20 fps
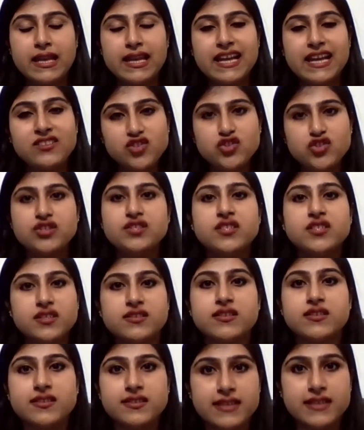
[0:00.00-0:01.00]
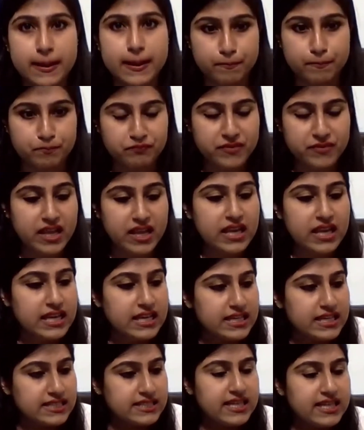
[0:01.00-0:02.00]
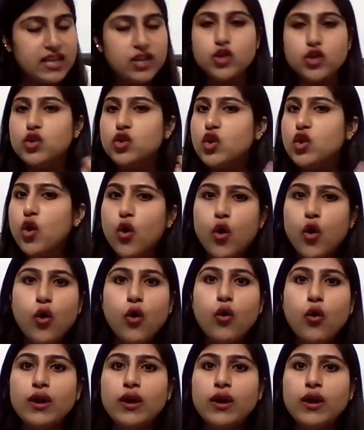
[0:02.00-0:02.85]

Let's just discuss them. See, no